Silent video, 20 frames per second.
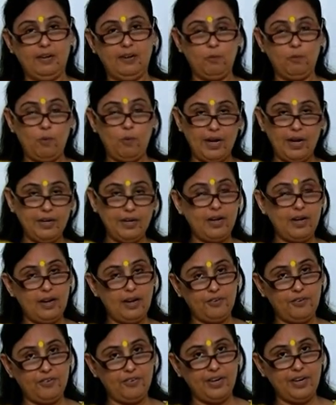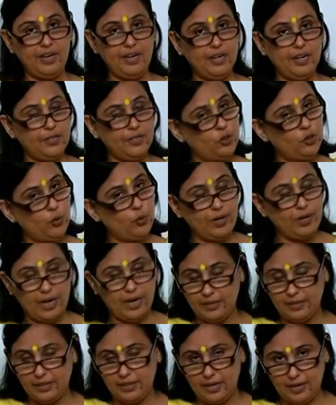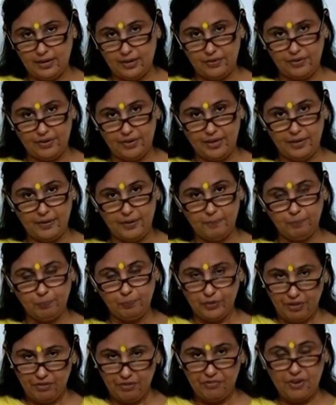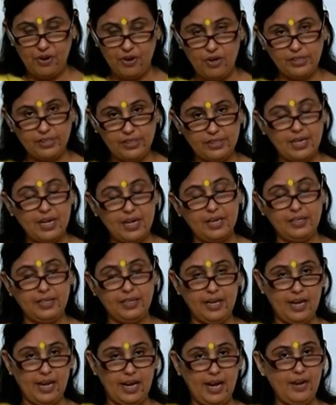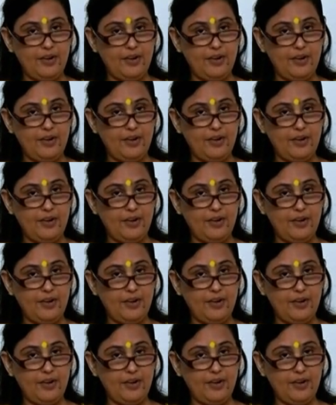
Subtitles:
one country to another country. Of course, the air